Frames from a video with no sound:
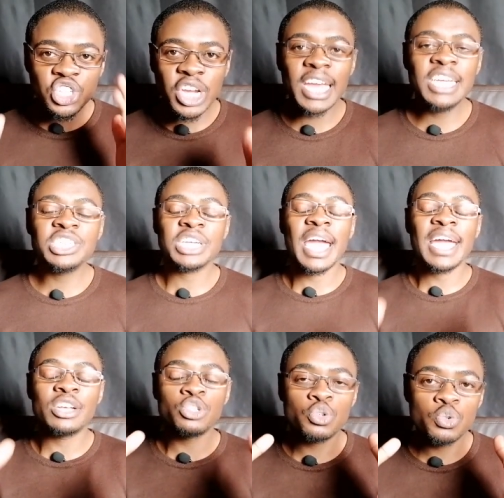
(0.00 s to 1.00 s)
change
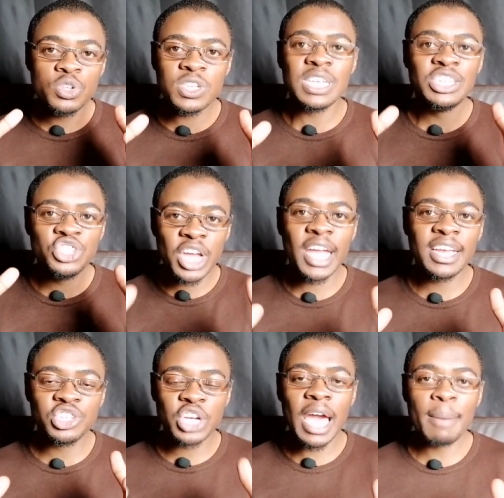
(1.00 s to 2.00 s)
and to see
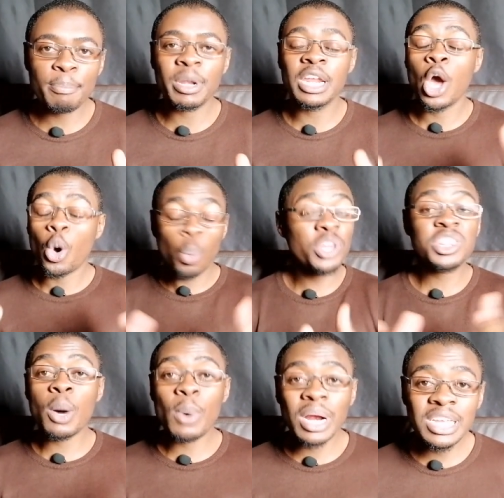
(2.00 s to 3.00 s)
change happen with
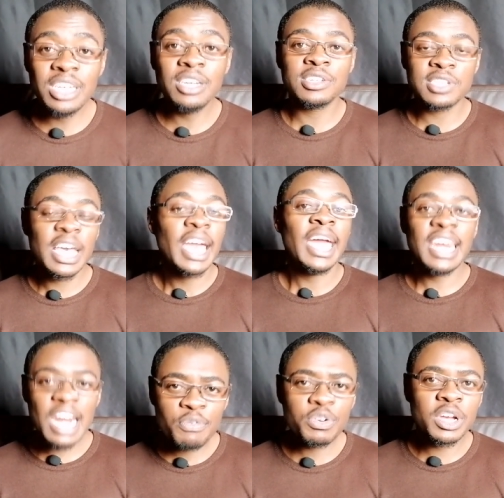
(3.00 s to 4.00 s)
our leaders
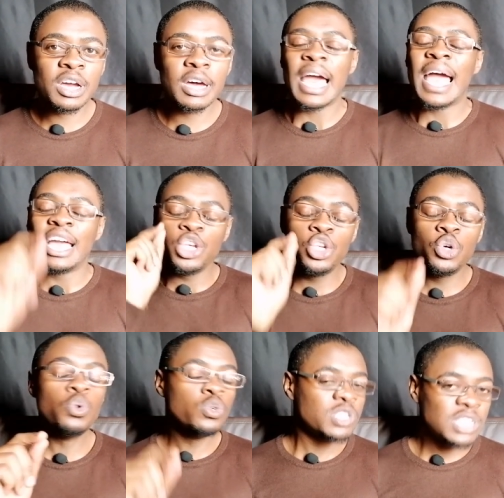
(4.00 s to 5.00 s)
in Africa.
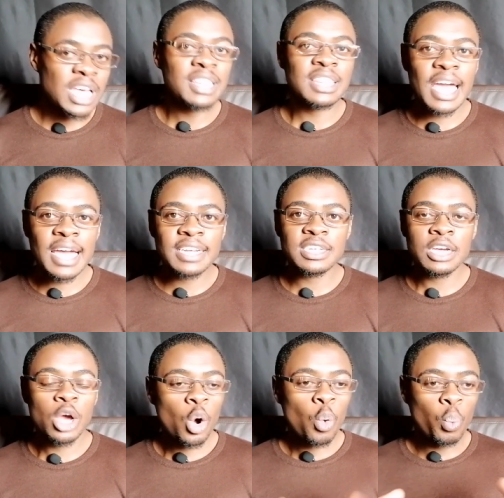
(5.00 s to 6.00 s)
You said that
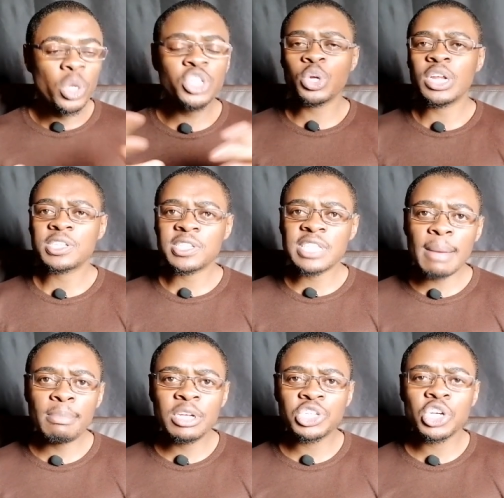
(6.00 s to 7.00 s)
we should
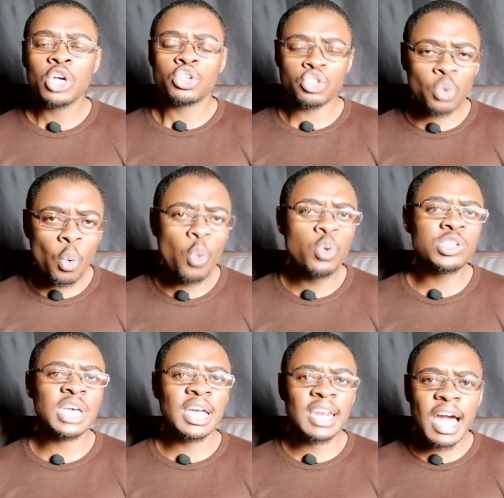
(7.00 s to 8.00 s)
establish
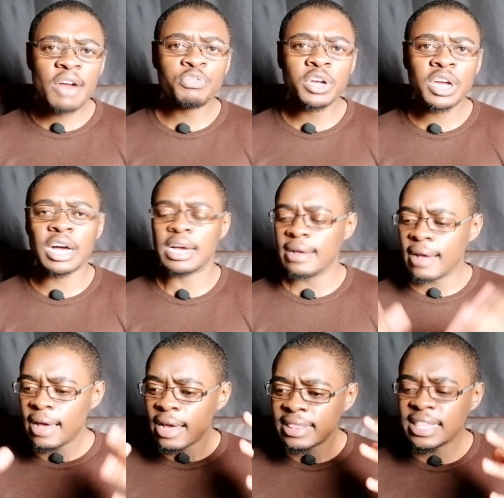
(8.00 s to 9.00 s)
schools in Africa
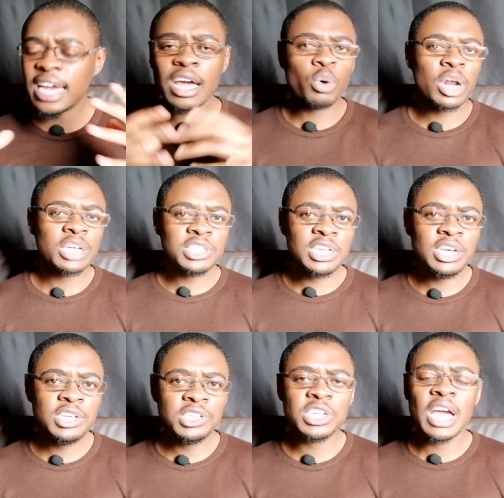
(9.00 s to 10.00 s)
that are going to
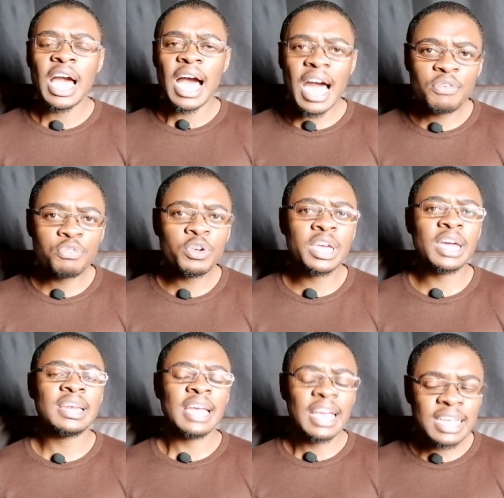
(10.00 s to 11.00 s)
teach
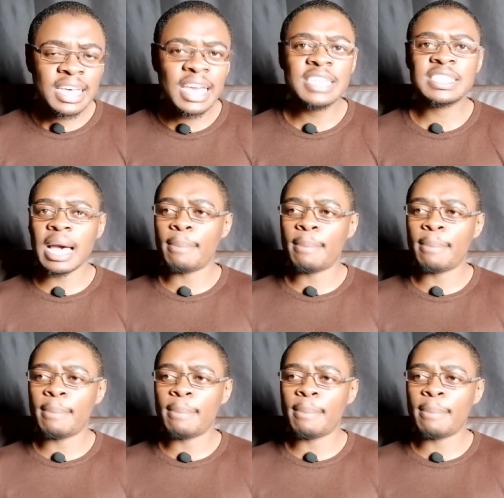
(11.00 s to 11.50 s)
African kids